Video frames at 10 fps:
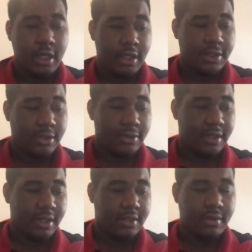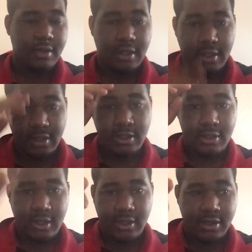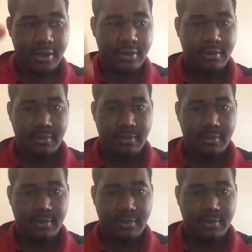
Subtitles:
until then, see you later.